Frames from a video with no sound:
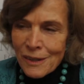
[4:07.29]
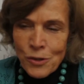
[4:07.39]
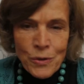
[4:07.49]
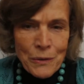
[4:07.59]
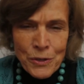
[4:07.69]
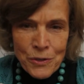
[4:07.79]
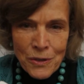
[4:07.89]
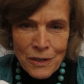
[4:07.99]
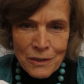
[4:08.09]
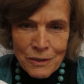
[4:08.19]
whoever you
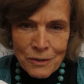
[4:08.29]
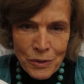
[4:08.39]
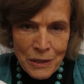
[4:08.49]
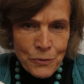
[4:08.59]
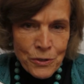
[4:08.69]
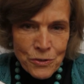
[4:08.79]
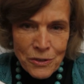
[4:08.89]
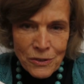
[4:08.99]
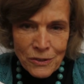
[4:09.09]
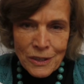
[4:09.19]
are, whatever you
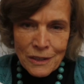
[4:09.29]
do.